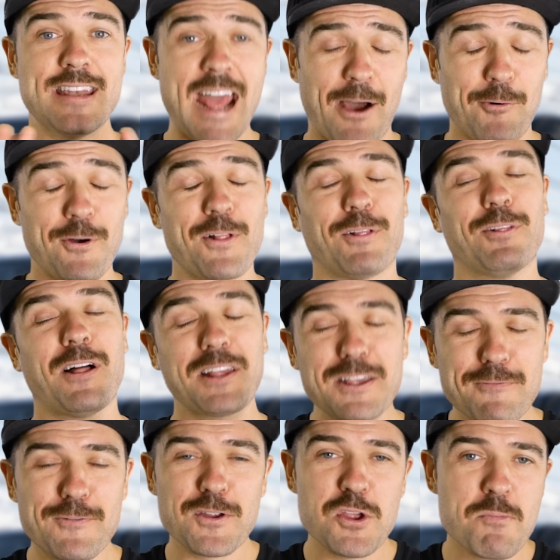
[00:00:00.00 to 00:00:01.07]
Now,
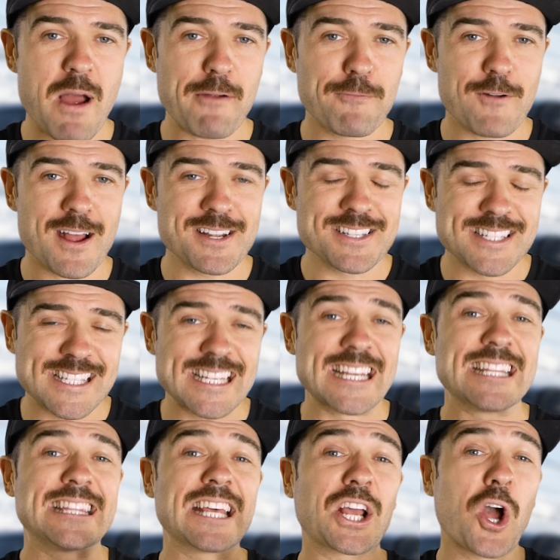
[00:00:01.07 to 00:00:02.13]
lucky for you, my friends,
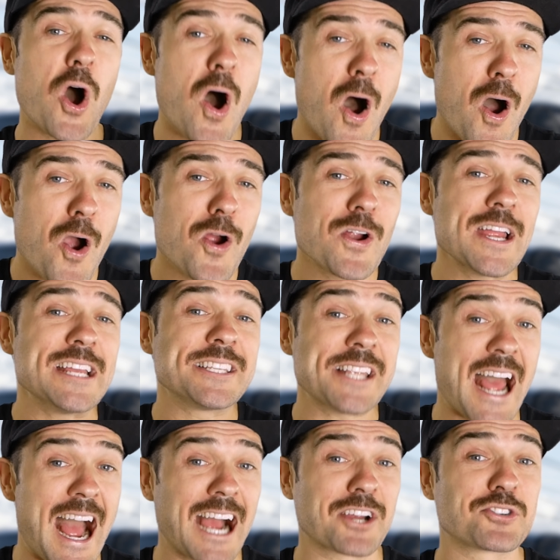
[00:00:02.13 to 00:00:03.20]
the car
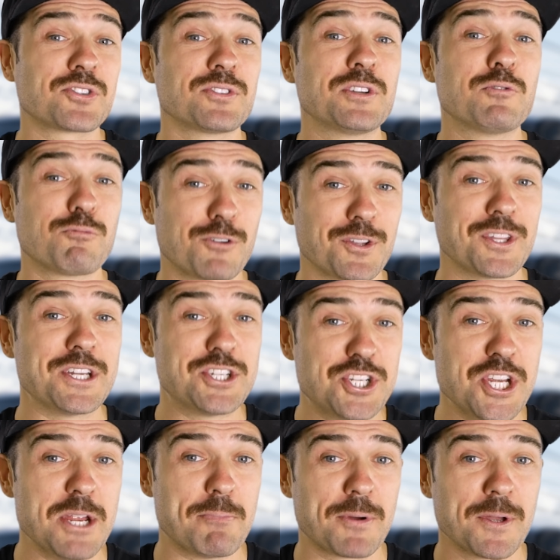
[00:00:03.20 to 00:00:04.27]
is actually really
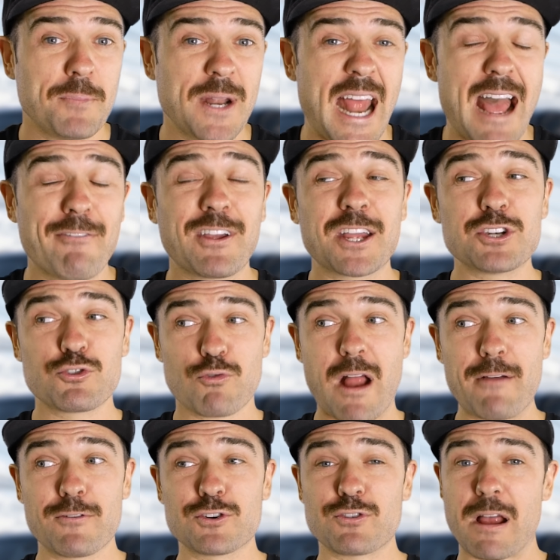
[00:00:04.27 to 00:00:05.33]
cheap, but having a
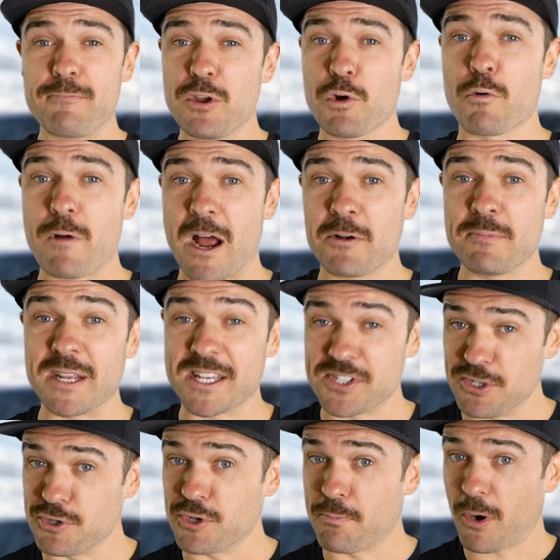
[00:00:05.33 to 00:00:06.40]
driver drive you around
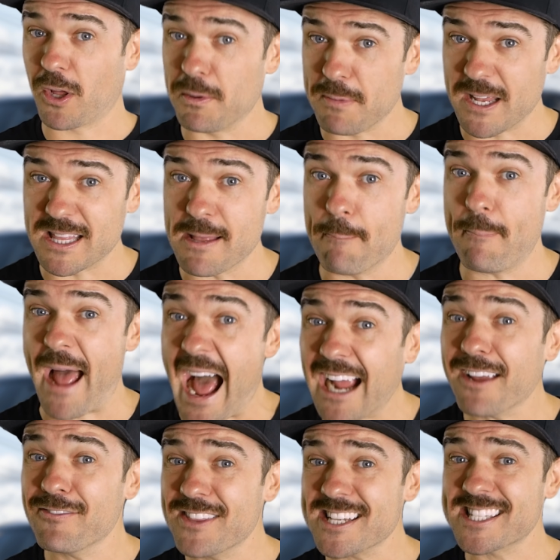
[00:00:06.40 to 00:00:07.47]
because you should probably be in the
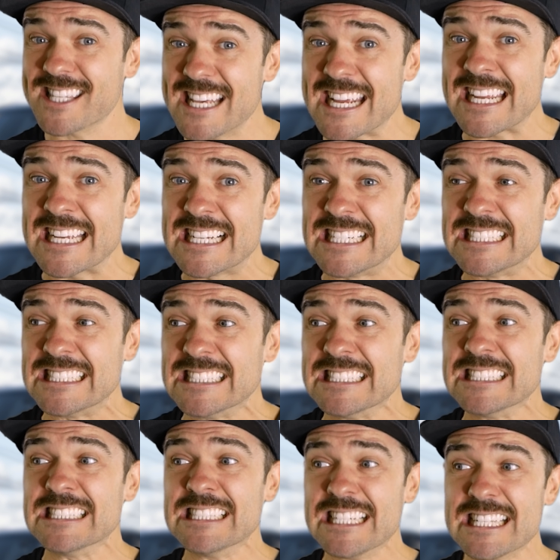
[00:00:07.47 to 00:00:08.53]
back of this thing
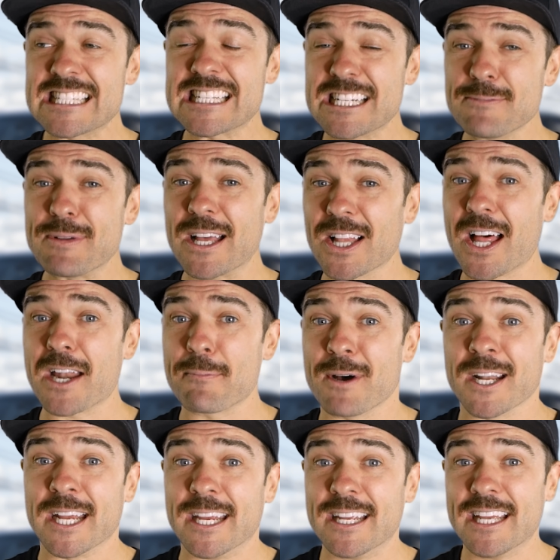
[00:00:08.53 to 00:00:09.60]
is gonna be a lot of
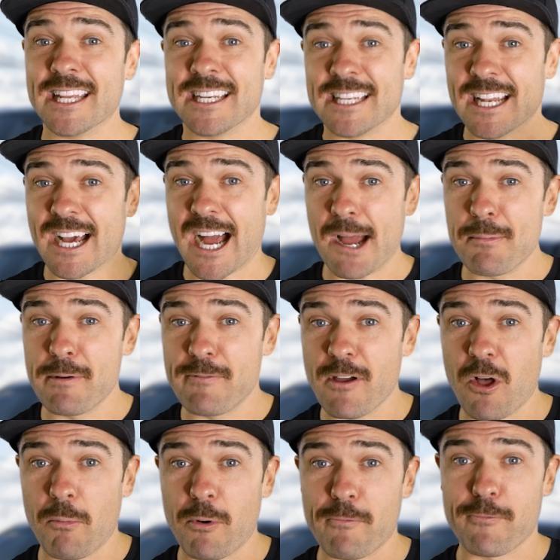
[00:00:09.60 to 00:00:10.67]
money, and I'm
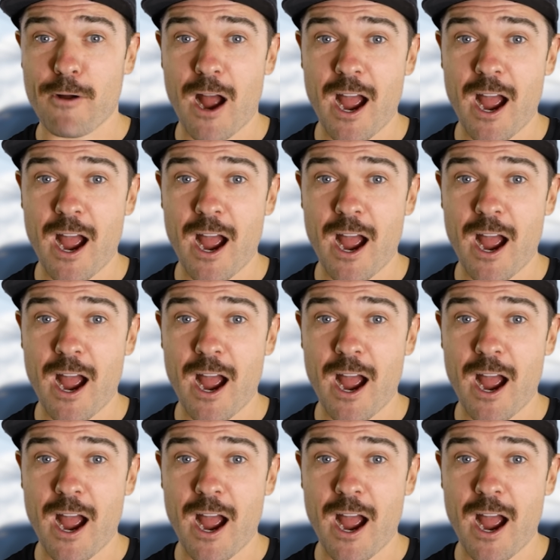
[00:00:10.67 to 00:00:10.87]
available for